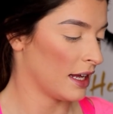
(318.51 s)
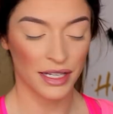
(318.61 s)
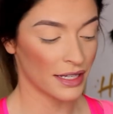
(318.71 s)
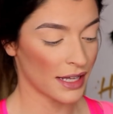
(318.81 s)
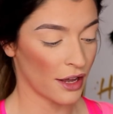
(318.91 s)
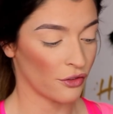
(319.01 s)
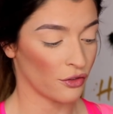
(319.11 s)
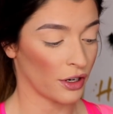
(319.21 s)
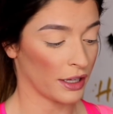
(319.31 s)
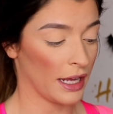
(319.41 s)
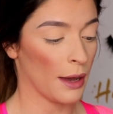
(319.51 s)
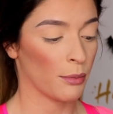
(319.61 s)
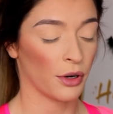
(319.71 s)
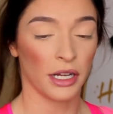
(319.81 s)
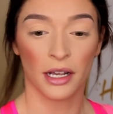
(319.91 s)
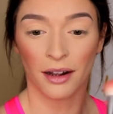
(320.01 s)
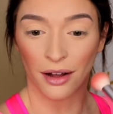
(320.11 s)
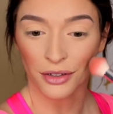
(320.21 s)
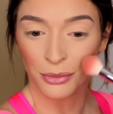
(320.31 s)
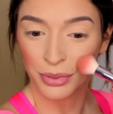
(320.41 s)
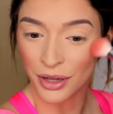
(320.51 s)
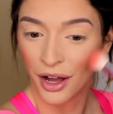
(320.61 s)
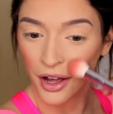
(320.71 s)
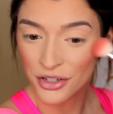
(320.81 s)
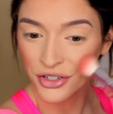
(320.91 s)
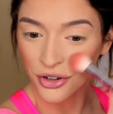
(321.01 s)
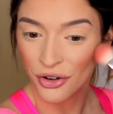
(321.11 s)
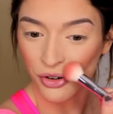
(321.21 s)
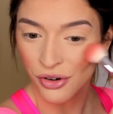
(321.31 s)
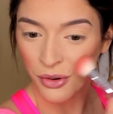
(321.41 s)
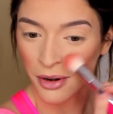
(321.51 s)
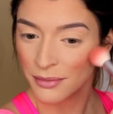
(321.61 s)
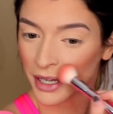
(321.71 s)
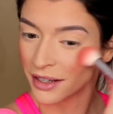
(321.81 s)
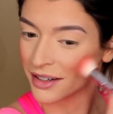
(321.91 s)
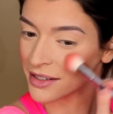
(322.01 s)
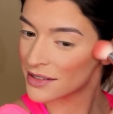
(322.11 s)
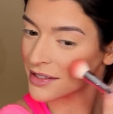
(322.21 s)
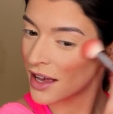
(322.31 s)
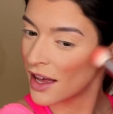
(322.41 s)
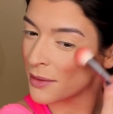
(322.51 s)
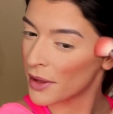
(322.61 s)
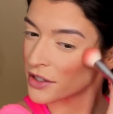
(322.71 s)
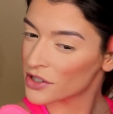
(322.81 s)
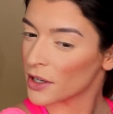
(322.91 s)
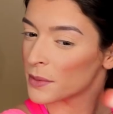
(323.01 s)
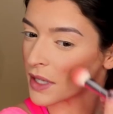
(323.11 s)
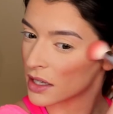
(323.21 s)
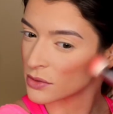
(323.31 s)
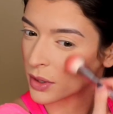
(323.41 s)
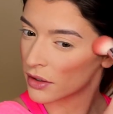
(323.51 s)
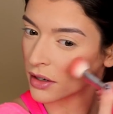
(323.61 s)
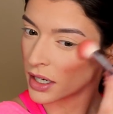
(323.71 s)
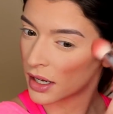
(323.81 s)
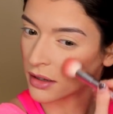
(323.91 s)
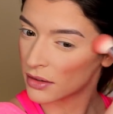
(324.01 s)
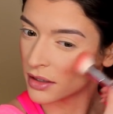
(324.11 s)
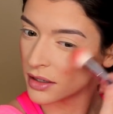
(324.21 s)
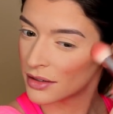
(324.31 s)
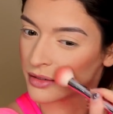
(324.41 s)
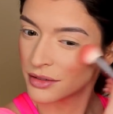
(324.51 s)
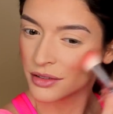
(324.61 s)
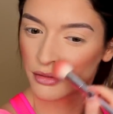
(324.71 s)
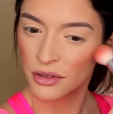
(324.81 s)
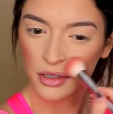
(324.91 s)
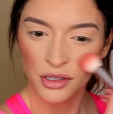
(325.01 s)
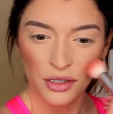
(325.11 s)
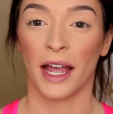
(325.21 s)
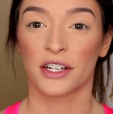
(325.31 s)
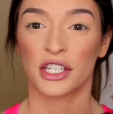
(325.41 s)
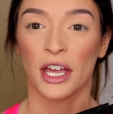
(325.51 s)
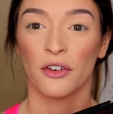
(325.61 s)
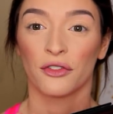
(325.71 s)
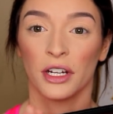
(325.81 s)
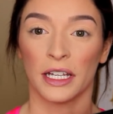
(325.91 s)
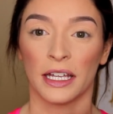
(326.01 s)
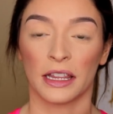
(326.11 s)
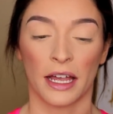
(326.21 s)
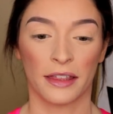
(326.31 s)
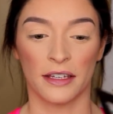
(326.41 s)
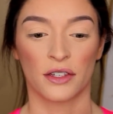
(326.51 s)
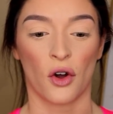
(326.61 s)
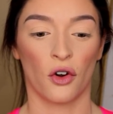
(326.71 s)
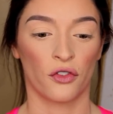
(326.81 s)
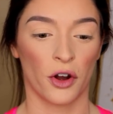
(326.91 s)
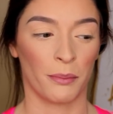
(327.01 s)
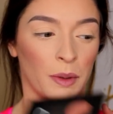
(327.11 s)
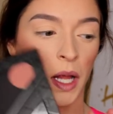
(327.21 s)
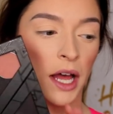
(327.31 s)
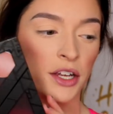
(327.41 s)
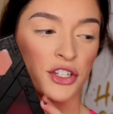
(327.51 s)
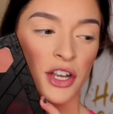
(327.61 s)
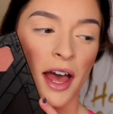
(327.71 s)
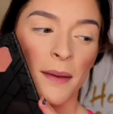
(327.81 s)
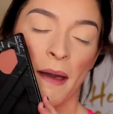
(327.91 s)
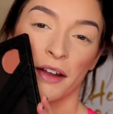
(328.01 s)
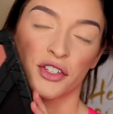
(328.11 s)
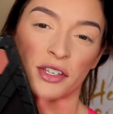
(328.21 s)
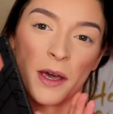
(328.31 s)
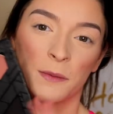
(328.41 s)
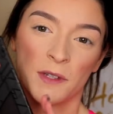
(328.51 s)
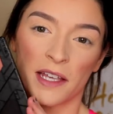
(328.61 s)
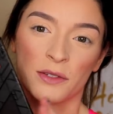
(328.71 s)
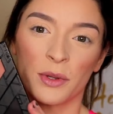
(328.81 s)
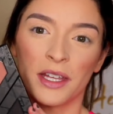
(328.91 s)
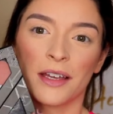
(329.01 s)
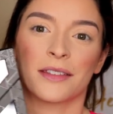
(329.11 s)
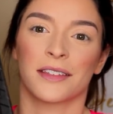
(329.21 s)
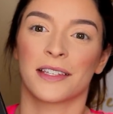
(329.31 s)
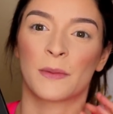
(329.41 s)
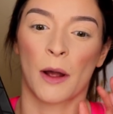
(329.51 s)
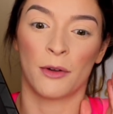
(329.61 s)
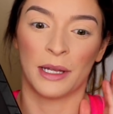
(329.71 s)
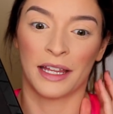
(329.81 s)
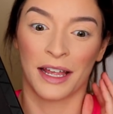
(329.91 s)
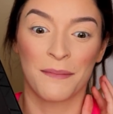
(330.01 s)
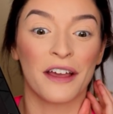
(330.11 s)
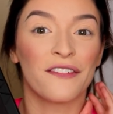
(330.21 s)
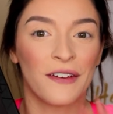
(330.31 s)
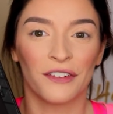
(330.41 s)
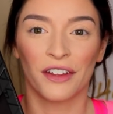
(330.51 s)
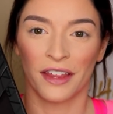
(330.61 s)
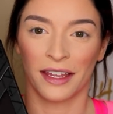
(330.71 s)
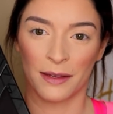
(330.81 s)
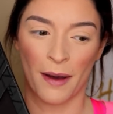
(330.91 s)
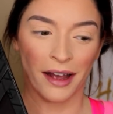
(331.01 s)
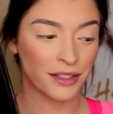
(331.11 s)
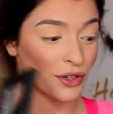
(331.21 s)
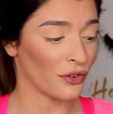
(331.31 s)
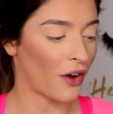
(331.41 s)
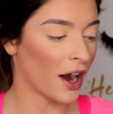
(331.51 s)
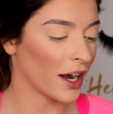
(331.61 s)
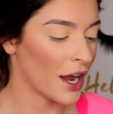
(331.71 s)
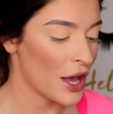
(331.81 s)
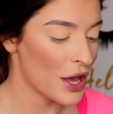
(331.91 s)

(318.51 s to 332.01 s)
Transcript: This is a really pretty color blush. Oh my goodness. I'm actually obsessed with it right now. I actually really like this Ofra blush. I'm actually obsessed with this. This is probably like my favorite thing in the box so far.